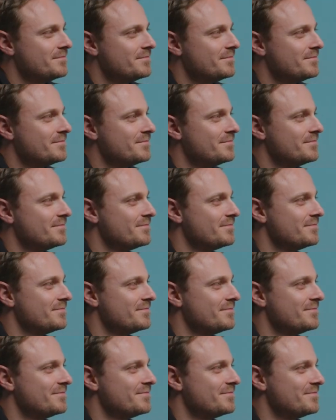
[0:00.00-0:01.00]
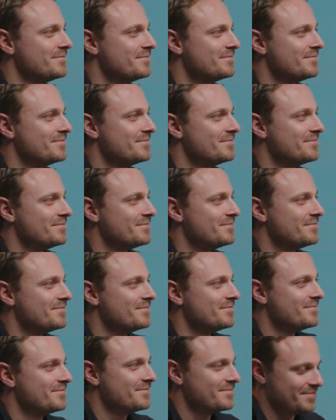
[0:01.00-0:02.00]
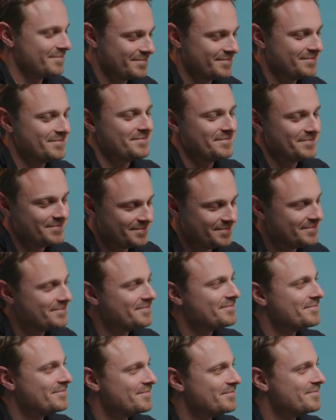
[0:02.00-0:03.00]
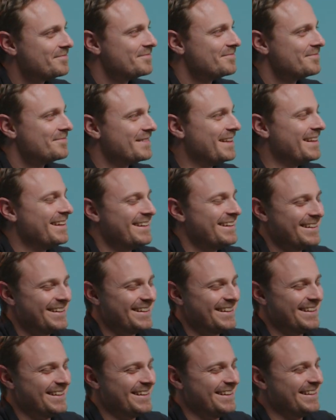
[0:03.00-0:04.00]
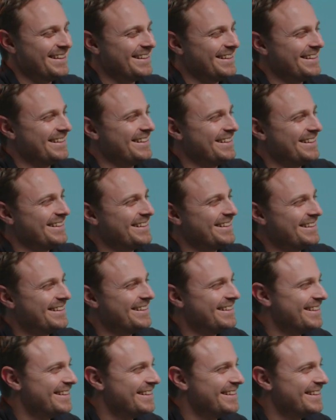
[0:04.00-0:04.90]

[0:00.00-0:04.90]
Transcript: This person isn't speaking.